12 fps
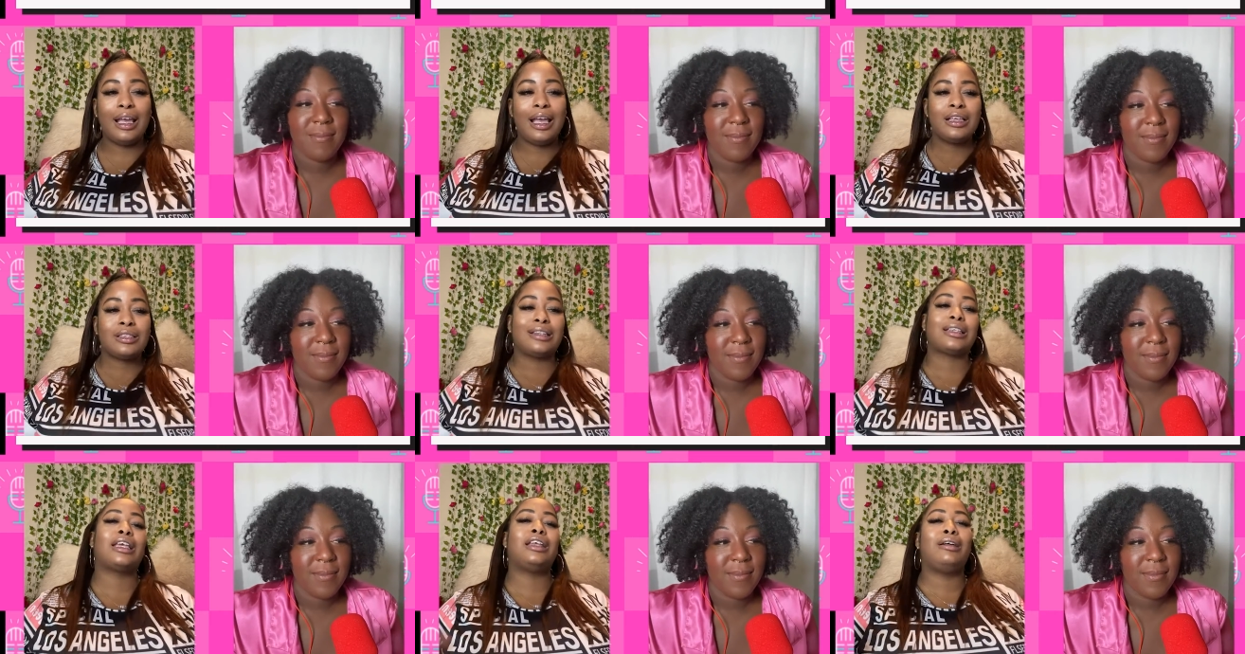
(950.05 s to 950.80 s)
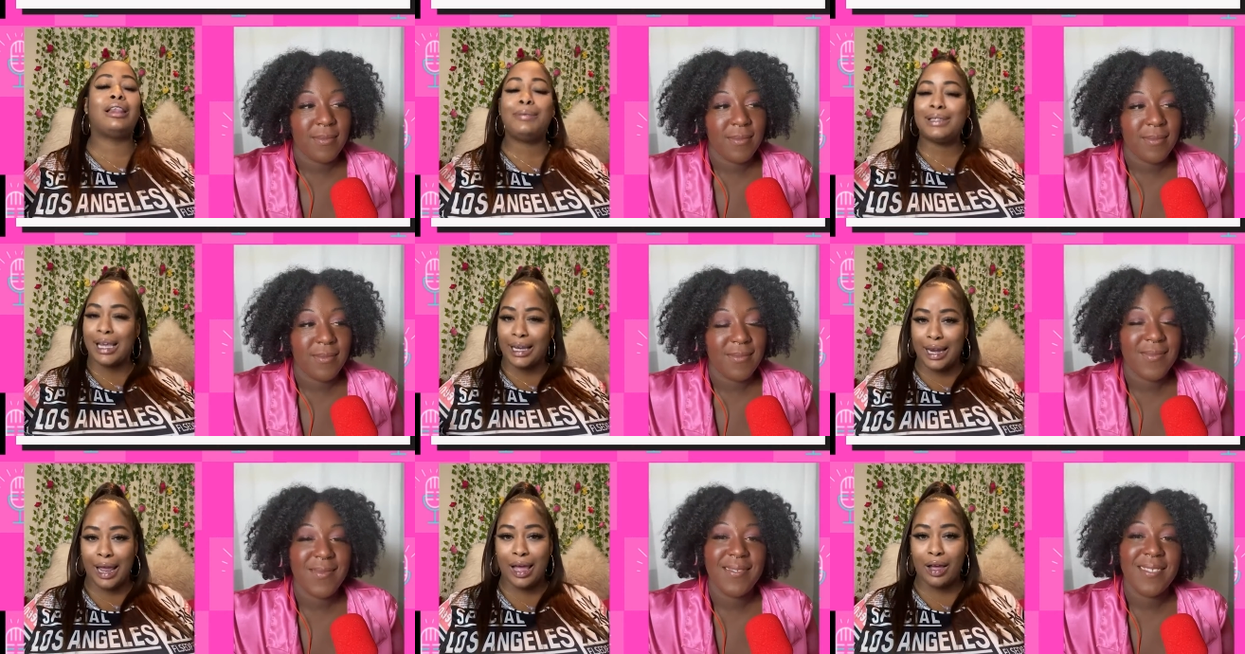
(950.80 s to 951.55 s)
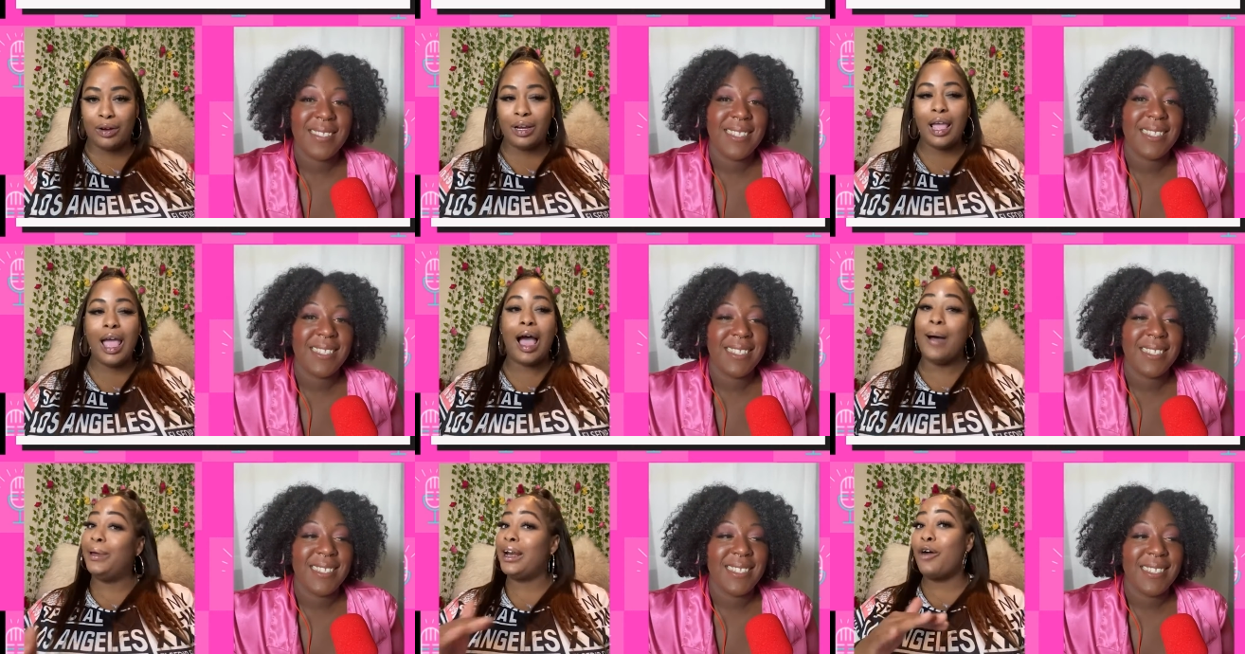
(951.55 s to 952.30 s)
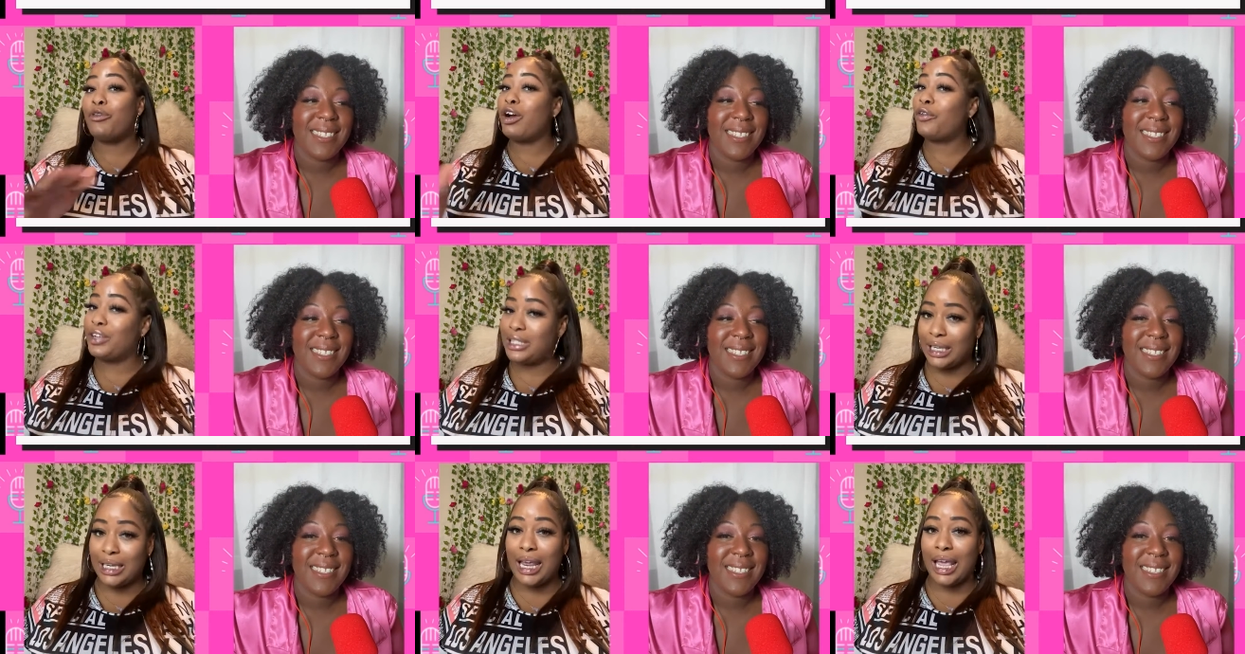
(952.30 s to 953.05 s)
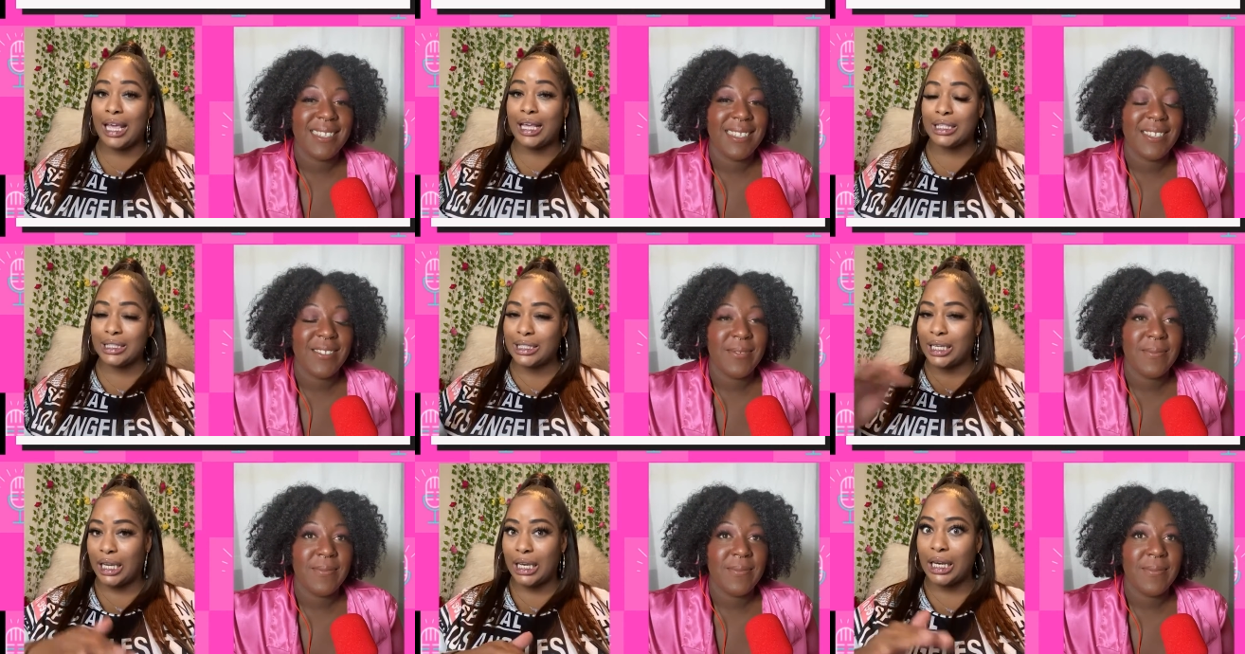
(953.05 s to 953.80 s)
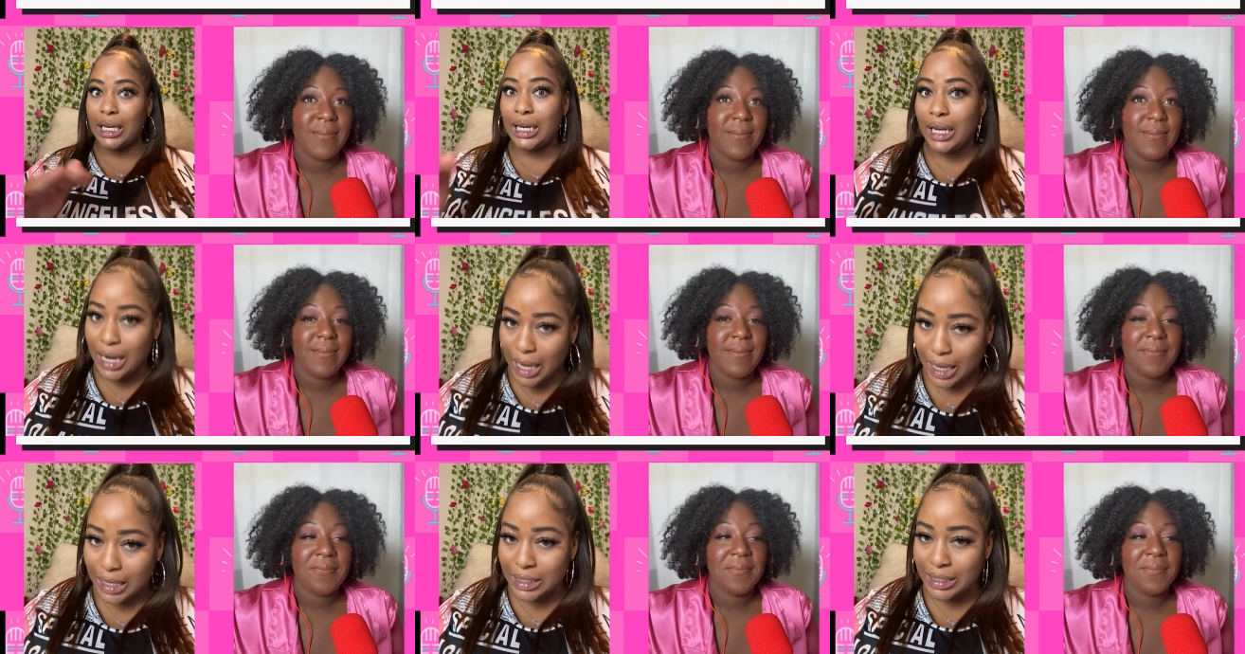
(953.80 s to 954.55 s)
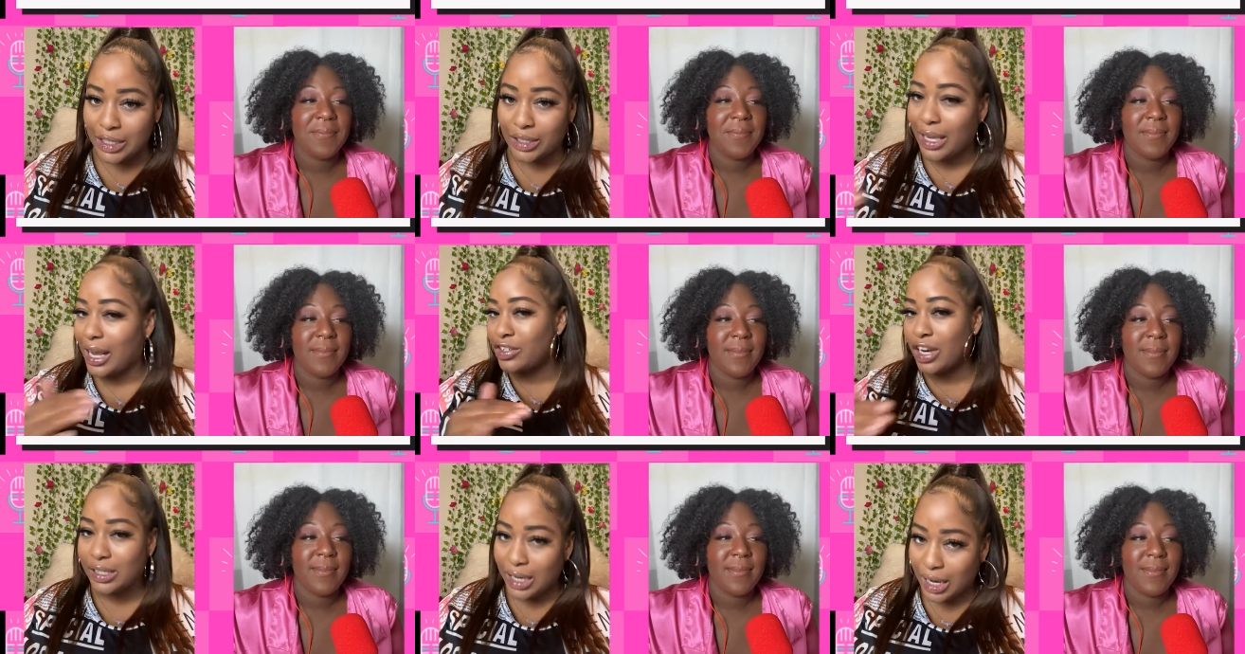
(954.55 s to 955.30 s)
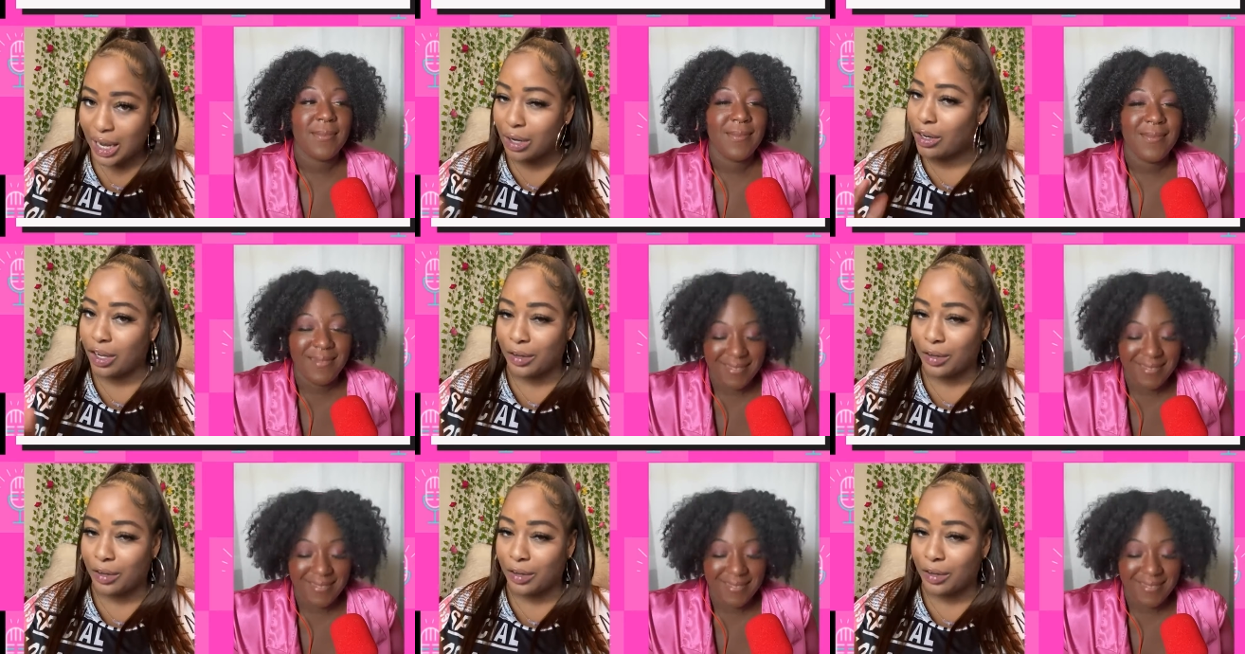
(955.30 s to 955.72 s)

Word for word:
Speaker 1: So I was like, you know, let me take it down. I've been off work for 10 days. 10 days. Do you think I tried to take it down? No.